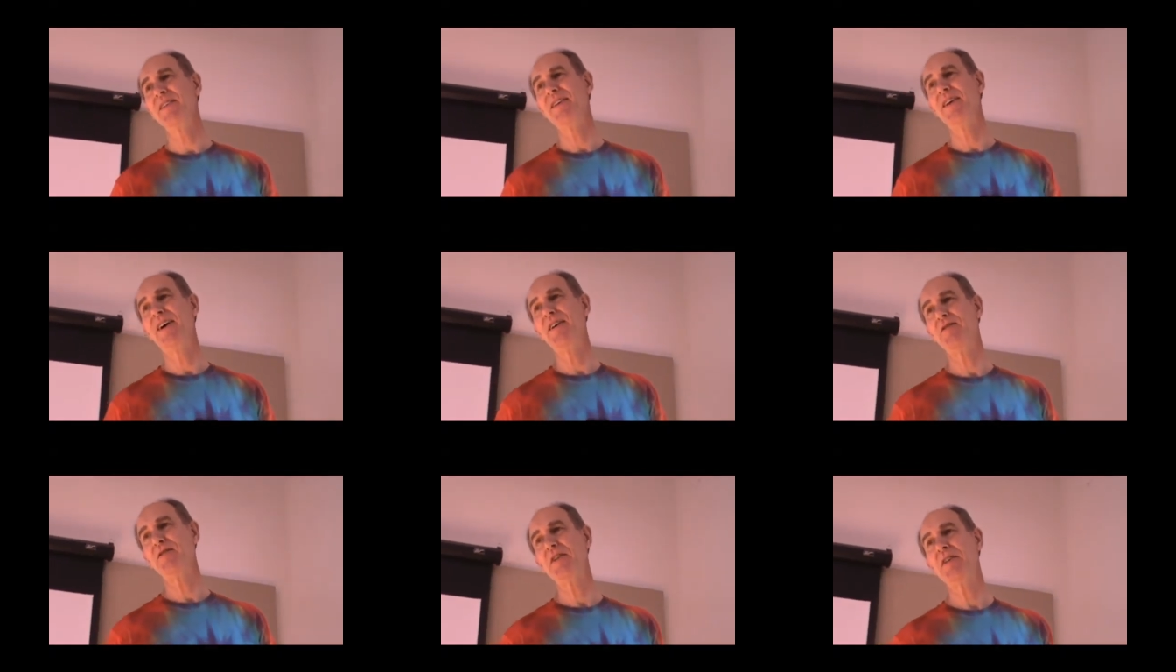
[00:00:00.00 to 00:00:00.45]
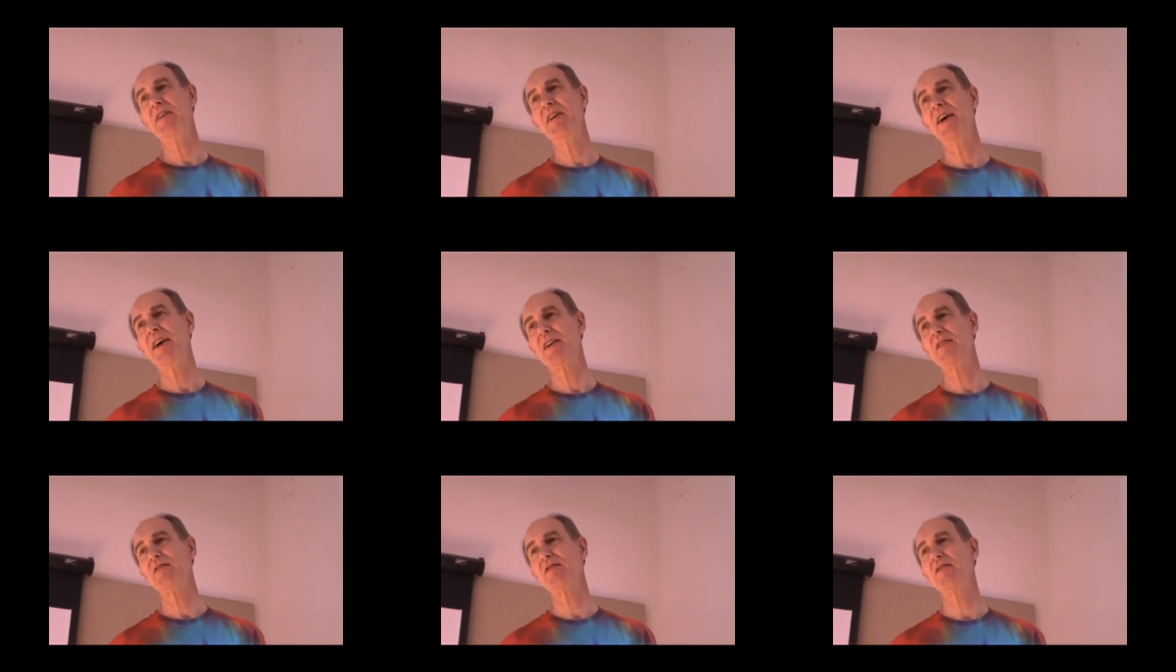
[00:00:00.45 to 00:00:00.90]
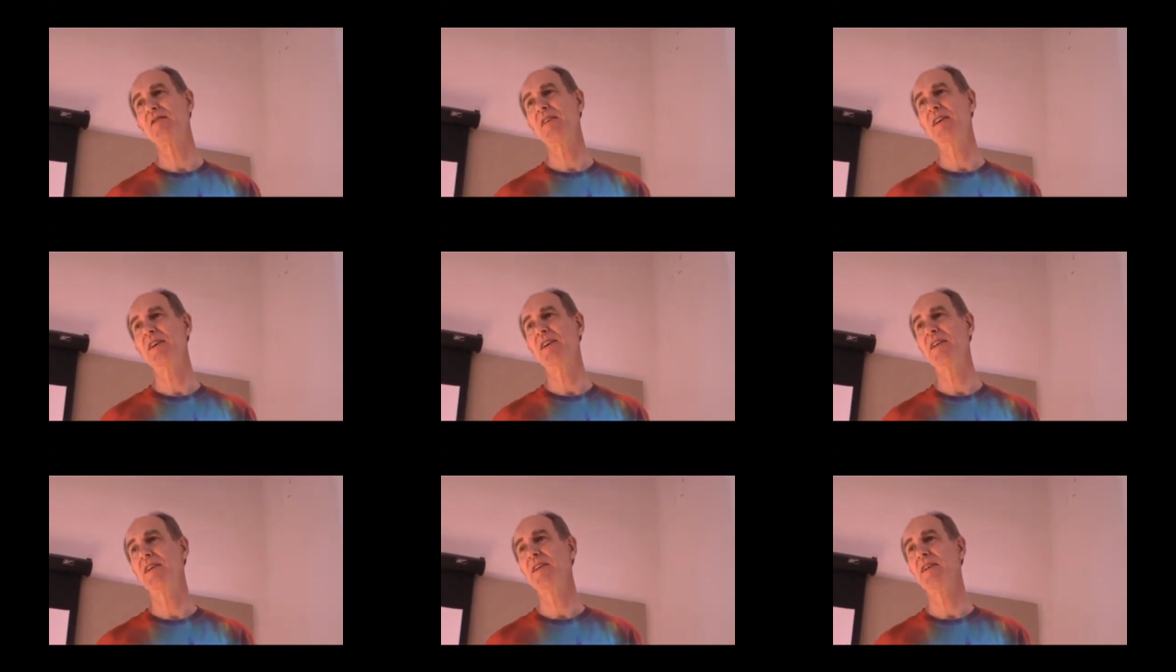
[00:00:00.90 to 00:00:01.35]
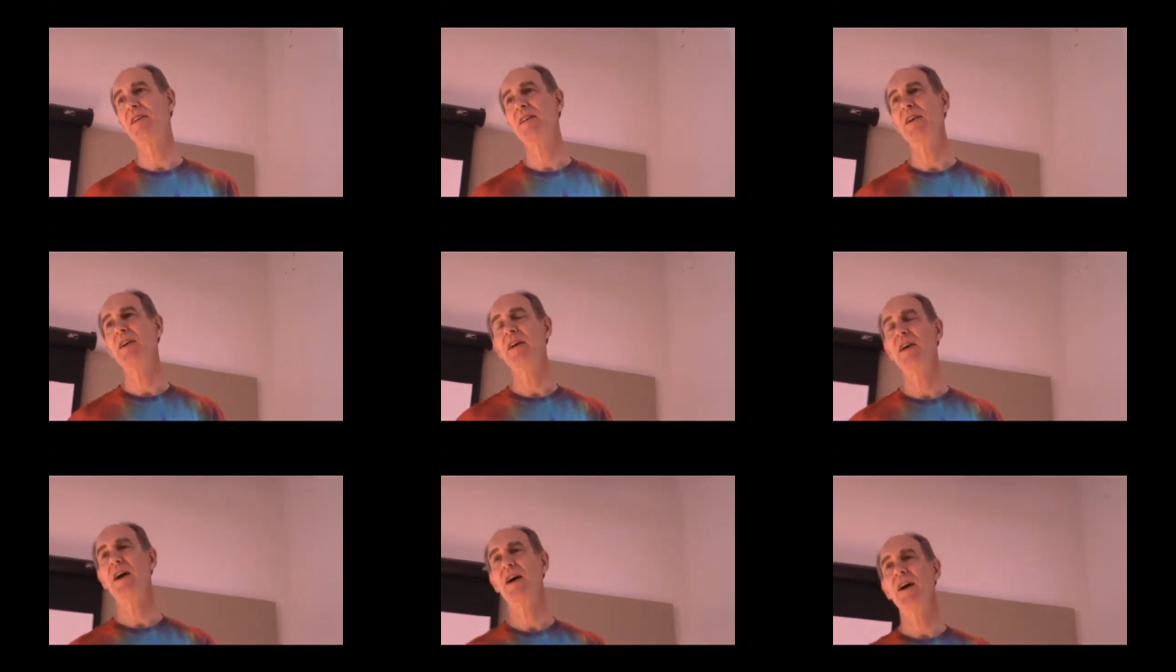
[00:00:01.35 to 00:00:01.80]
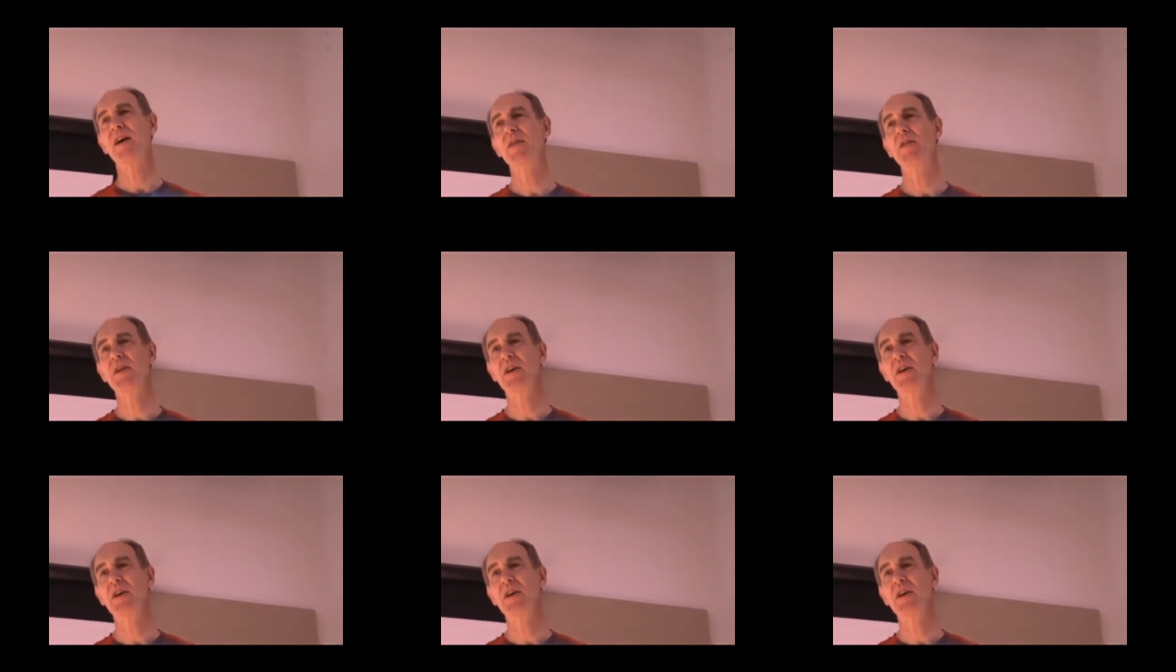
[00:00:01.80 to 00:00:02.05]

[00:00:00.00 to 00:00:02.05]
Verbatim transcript: Gnostic texts and uh,